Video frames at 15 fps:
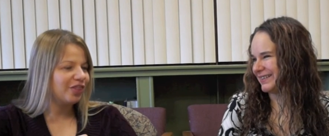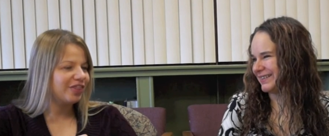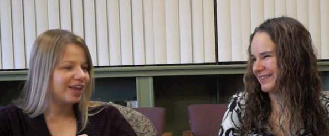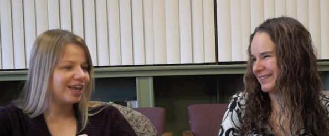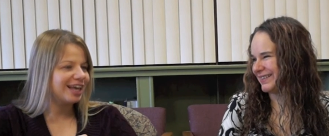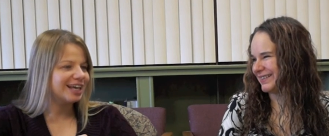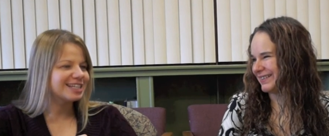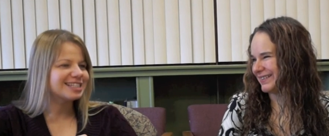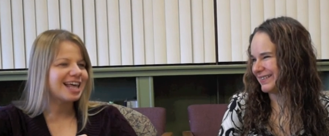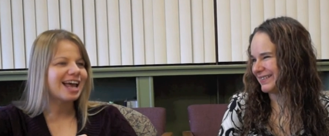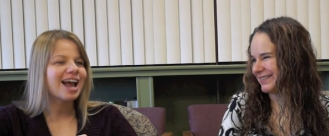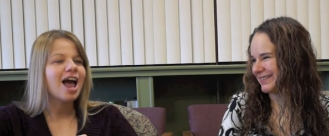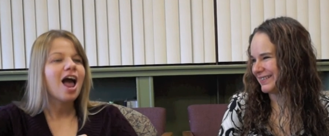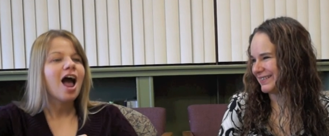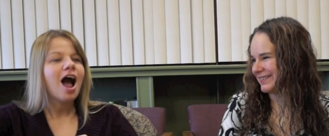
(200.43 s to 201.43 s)
Speaker 1: things. Like,
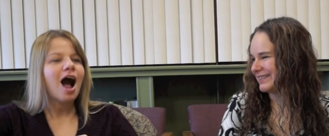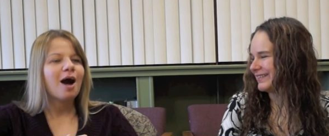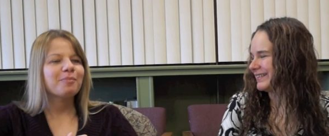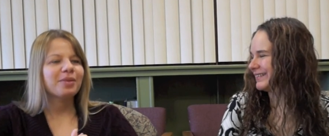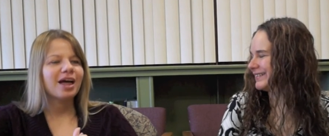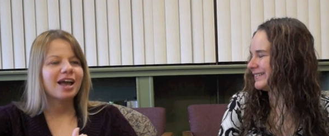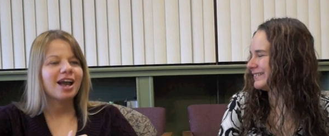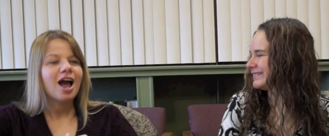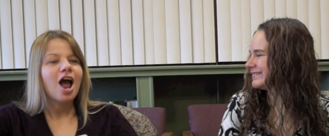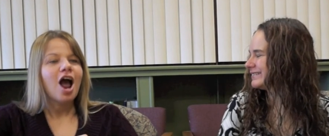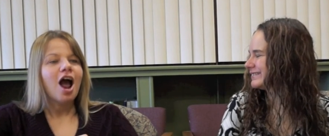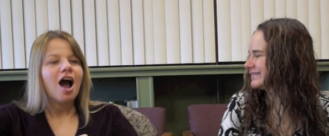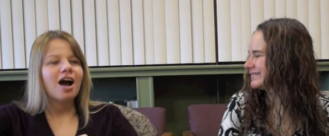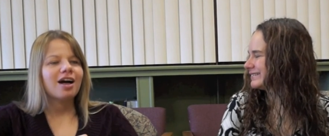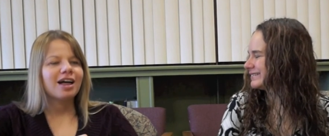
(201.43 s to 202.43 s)
I'm like,
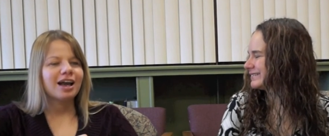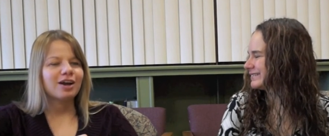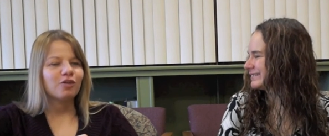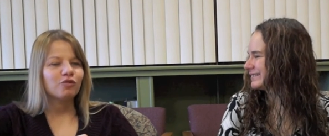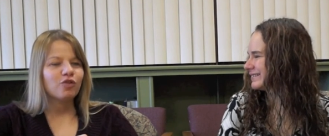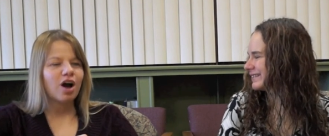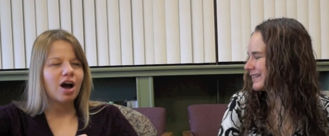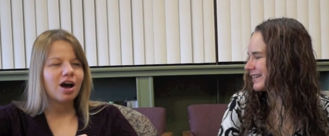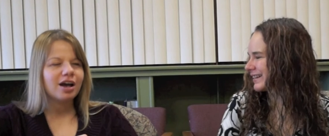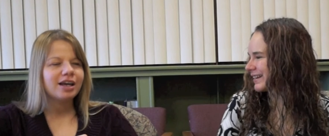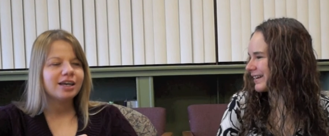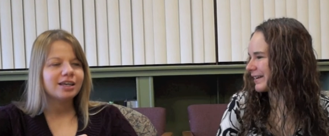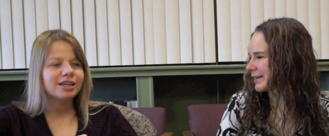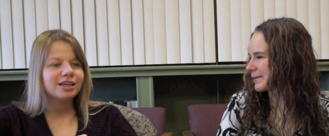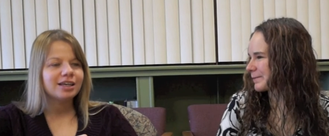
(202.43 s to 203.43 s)
like
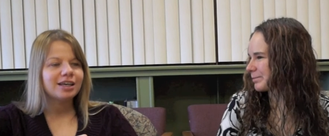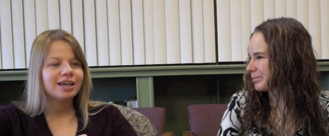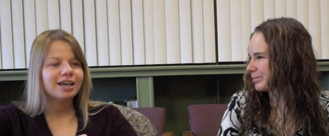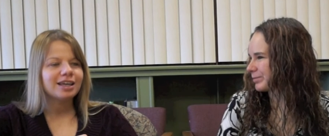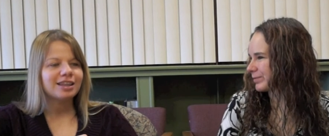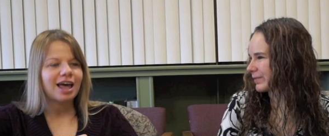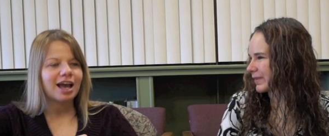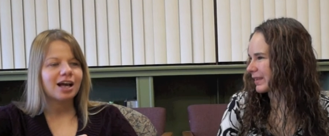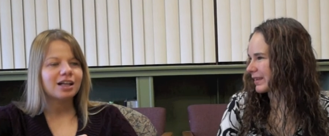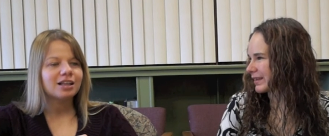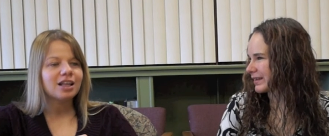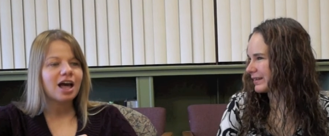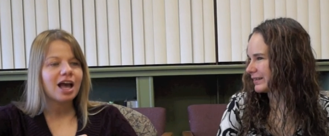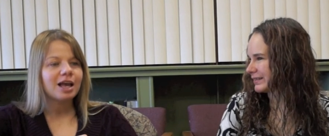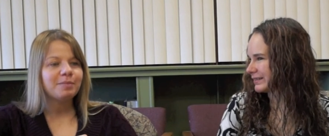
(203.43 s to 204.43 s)
hiking and like
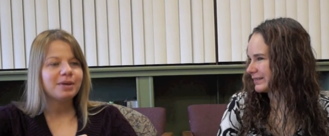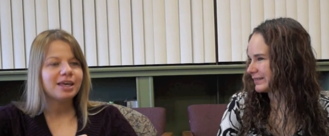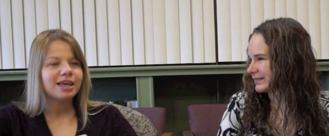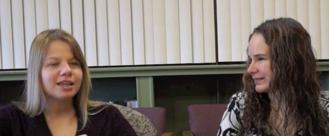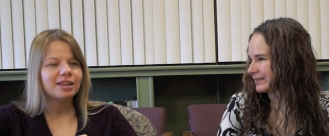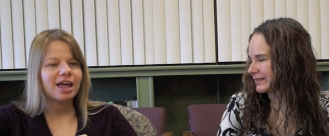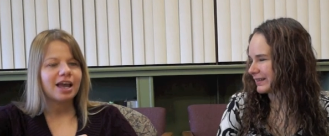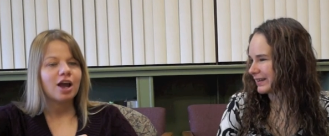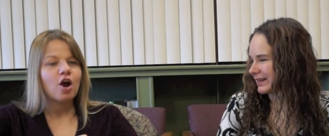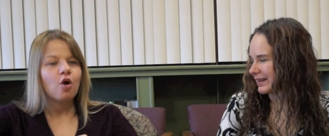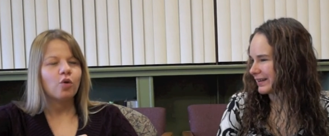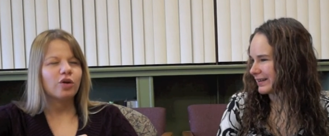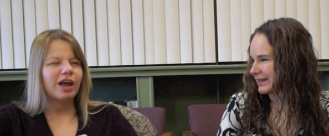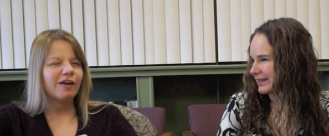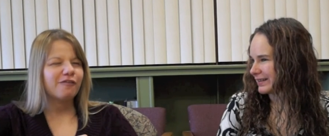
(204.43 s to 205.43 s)
climbing and like
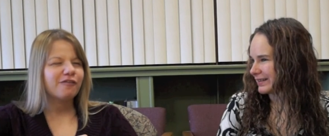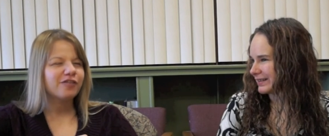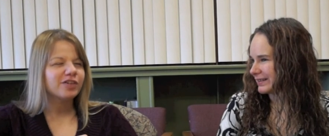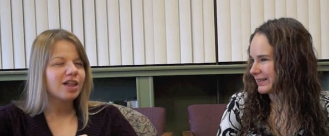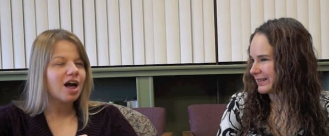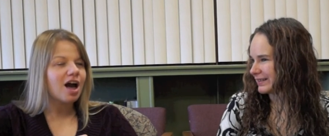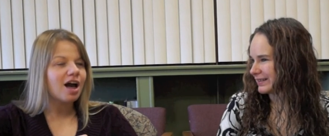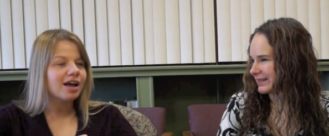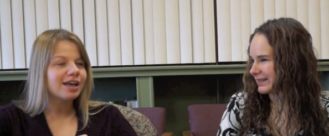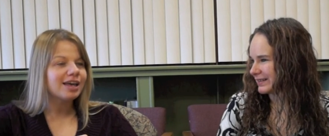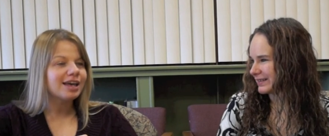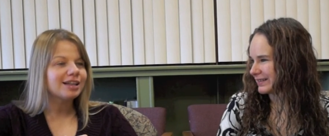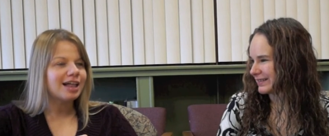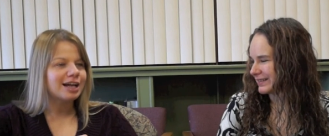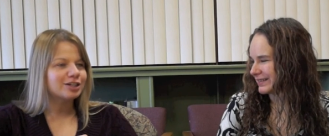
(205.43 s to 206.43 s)
or like
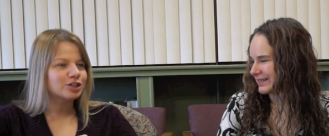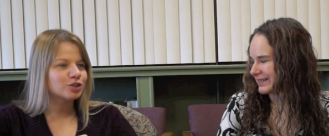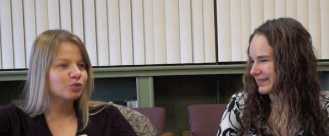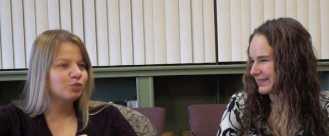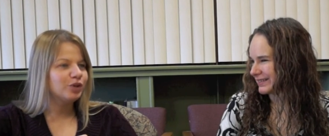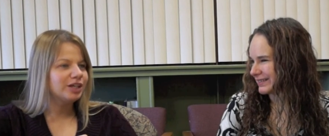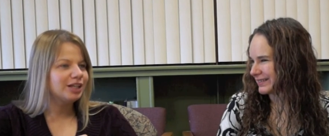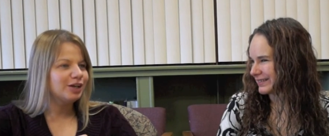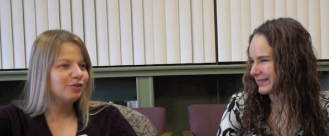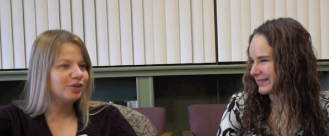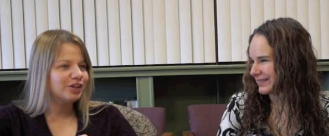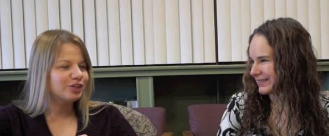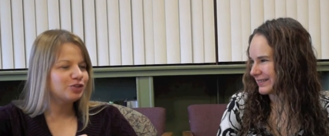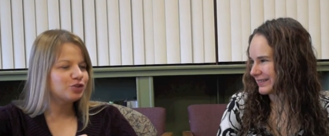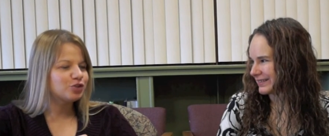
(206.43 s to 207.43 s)
flying like just really
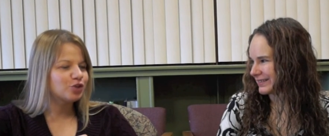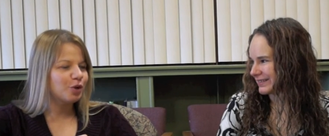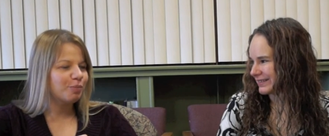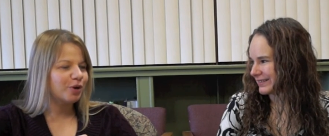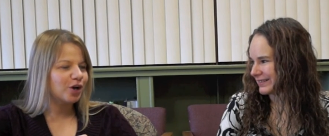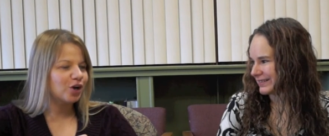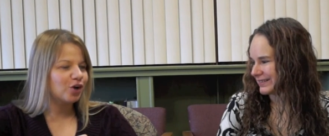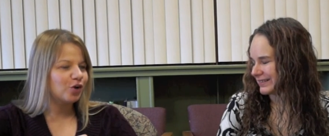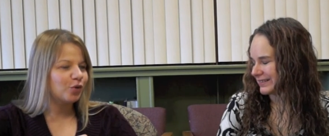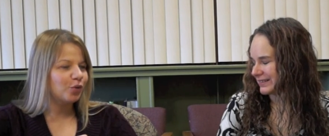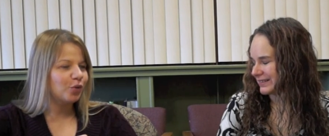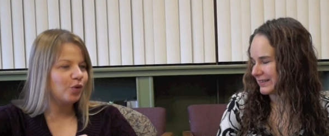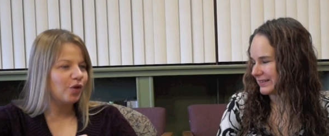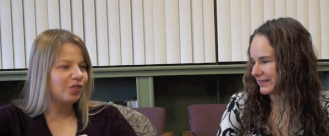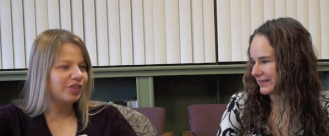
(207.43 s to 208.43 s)
really super
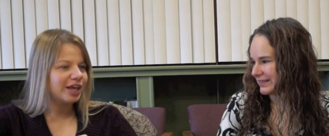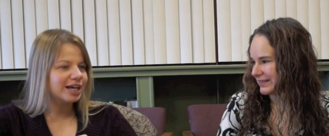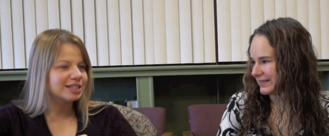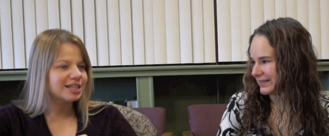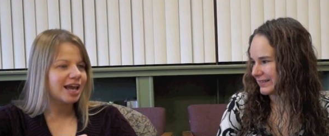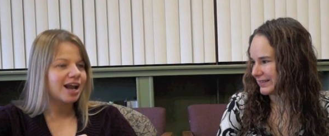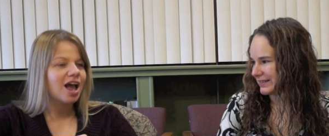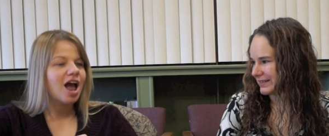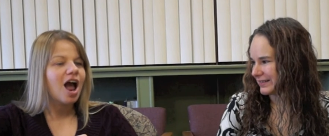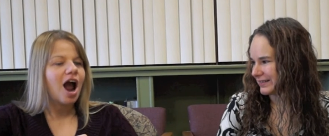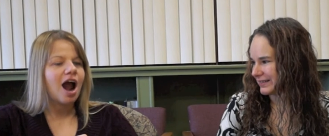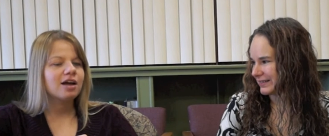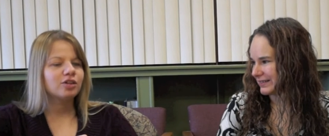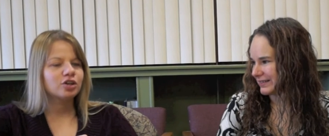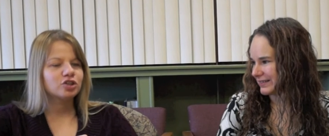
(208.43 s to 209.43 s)
cool things like
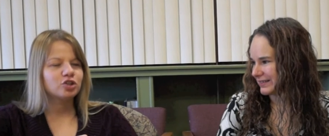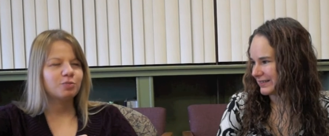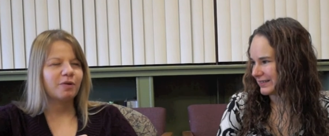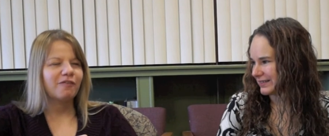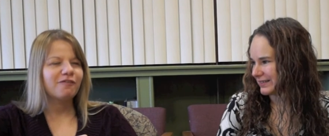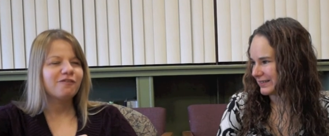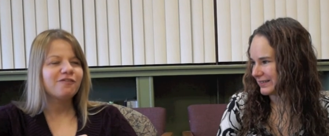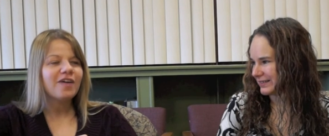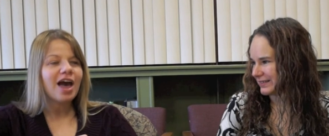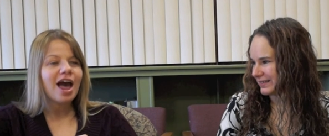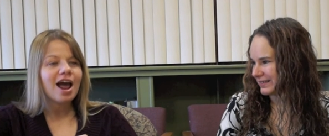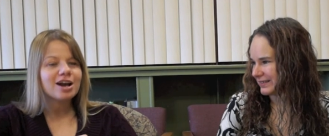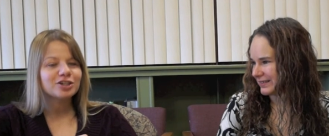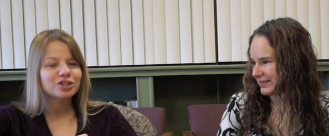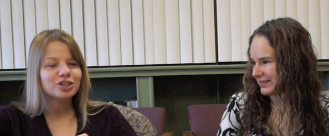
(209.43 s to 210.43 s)
i look super
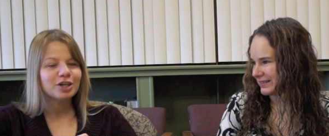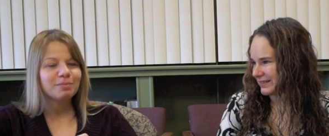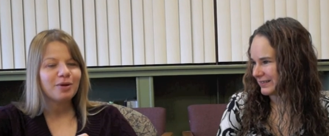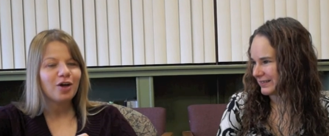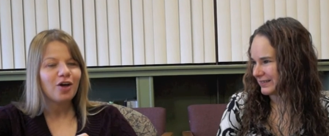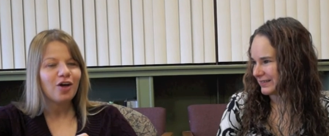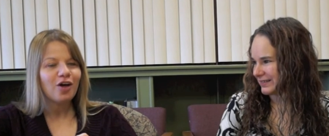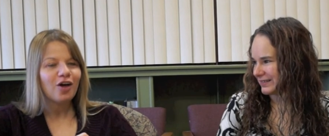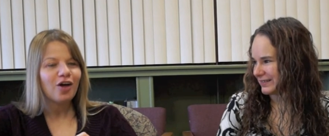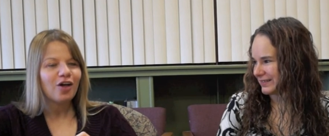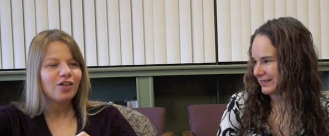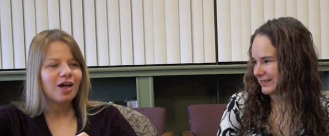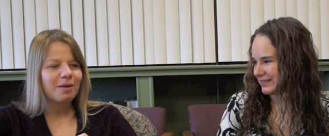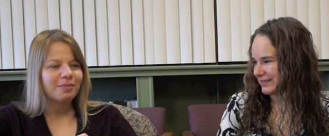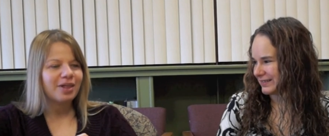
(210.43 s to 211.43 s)
fashionable
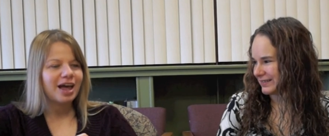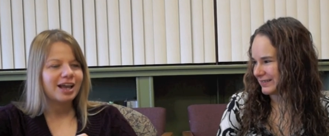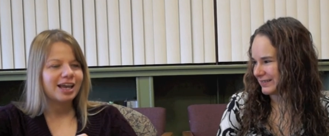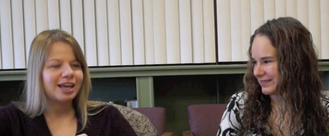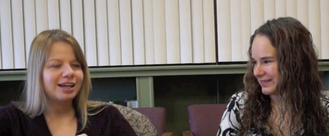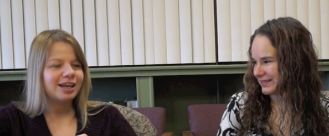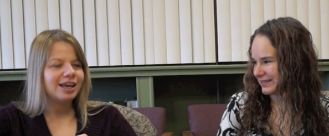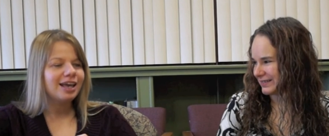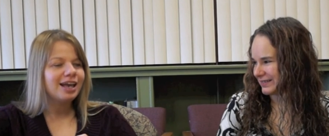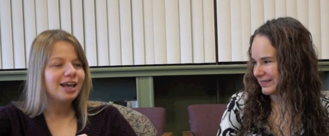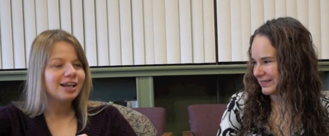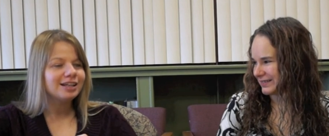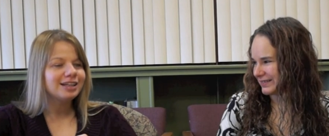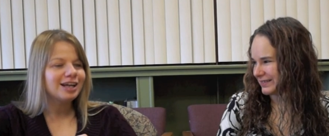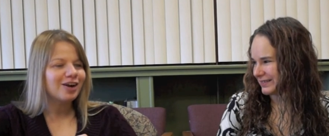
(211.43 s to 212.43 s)
i'm like in
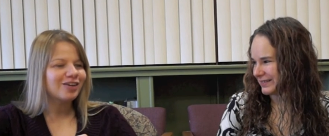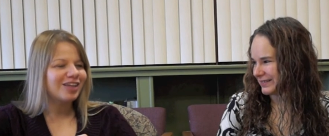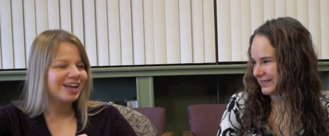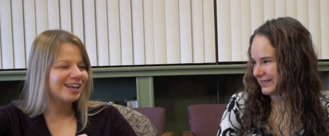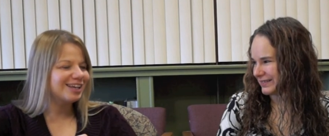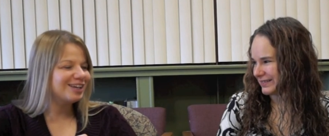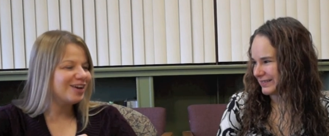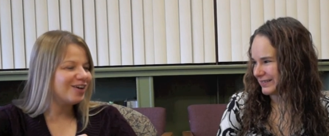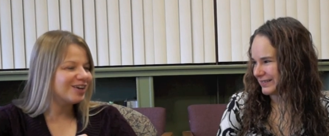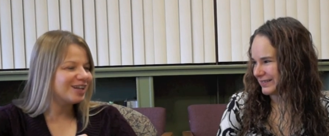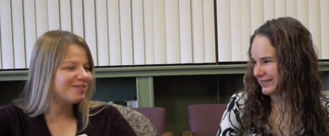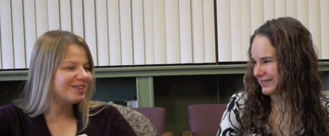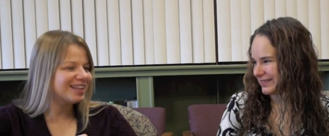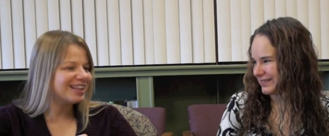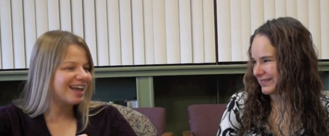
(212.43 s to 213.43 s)
italy or like you know what i
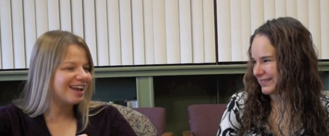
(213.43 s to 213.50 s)
mean